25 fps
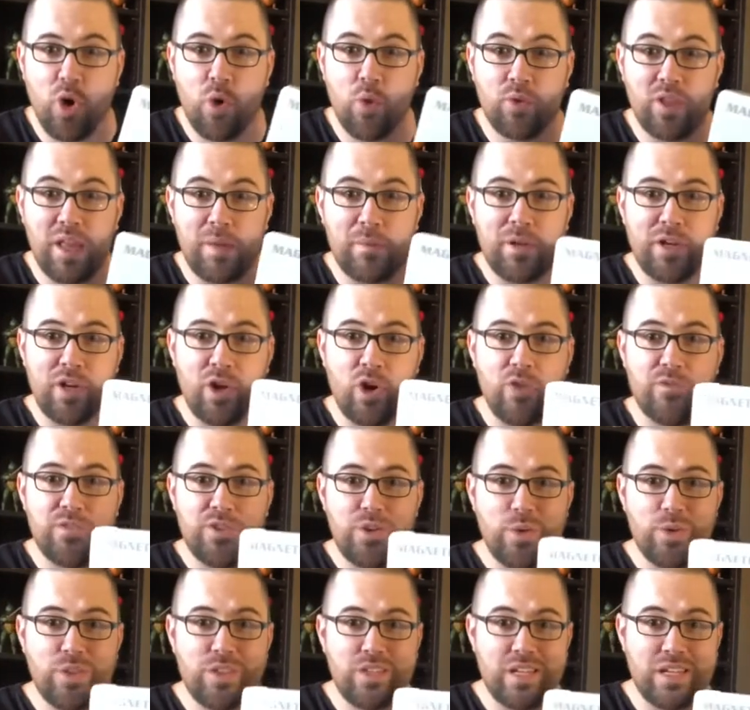let me know if
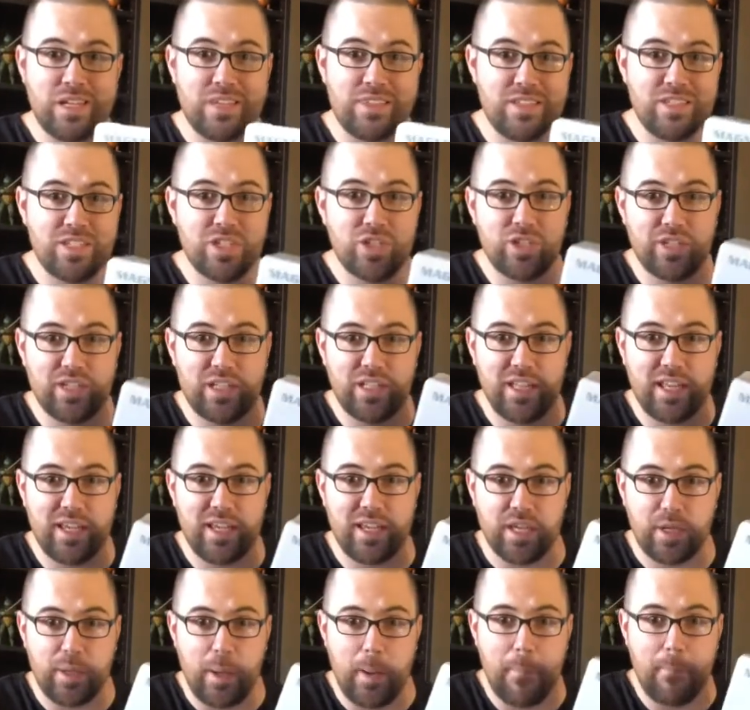you think this could
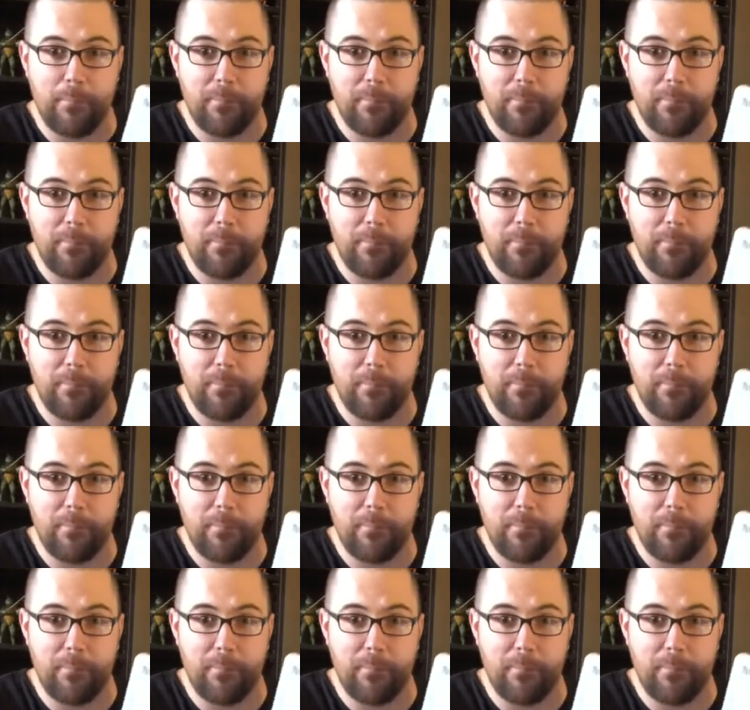like